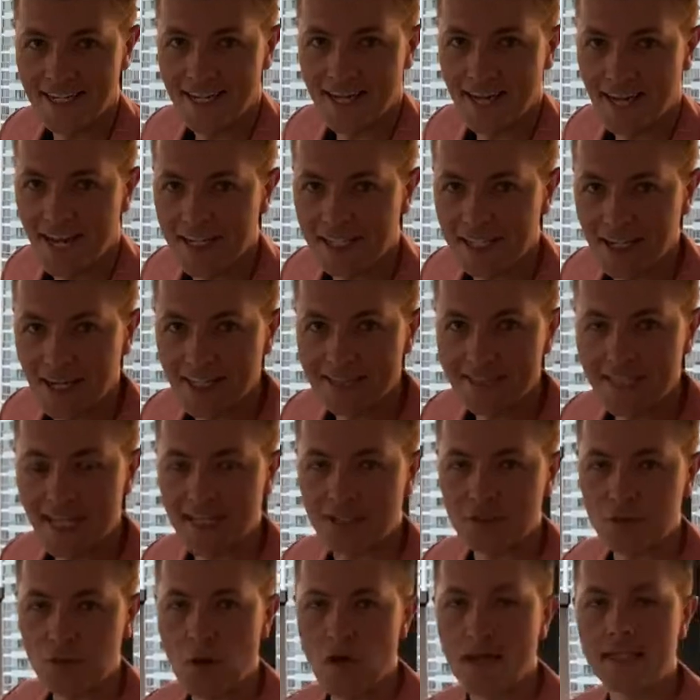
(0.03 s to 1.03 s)
Hey guys,
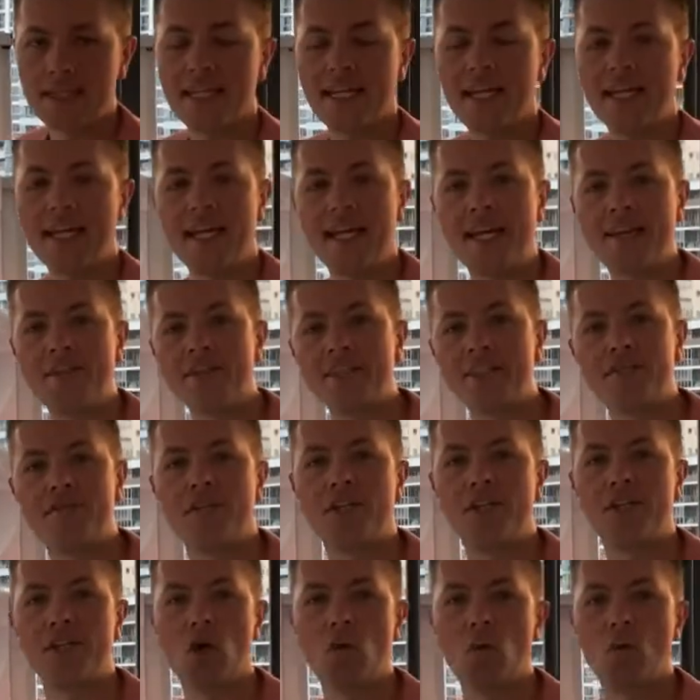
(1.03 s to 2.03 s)
Alex Ryan here. In this
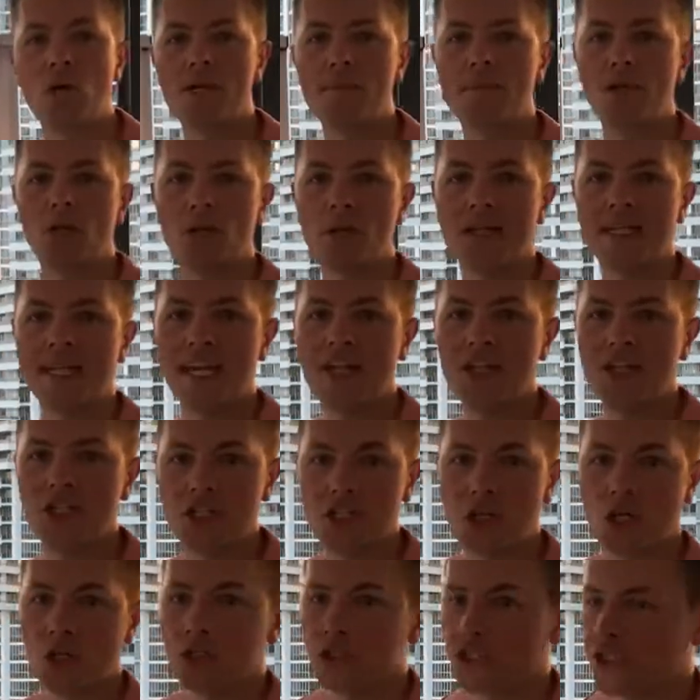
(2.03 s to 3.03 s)
video, we're going to be looking at
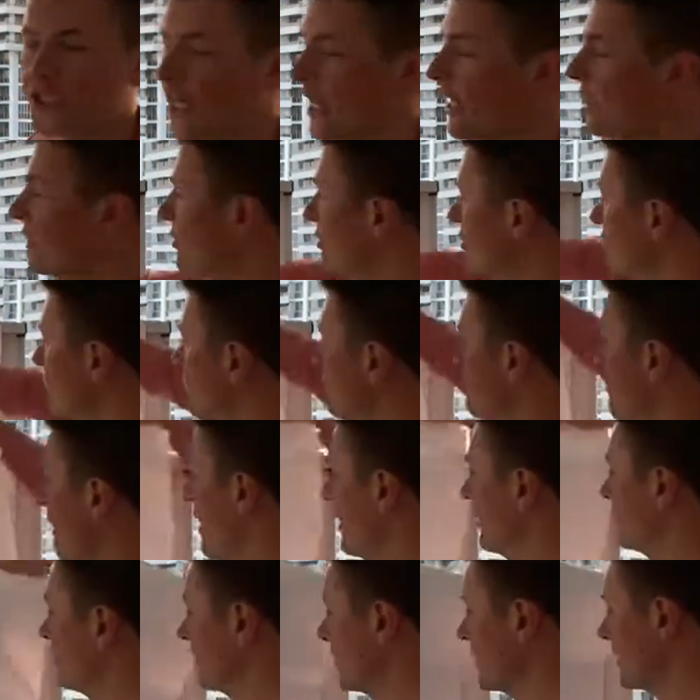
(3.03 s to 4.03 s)
negotiation
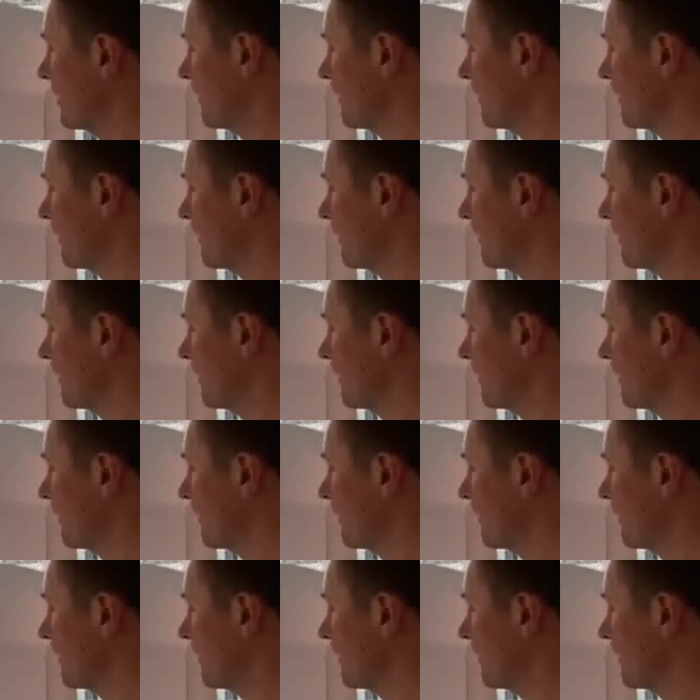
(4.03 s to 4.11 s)
strategies.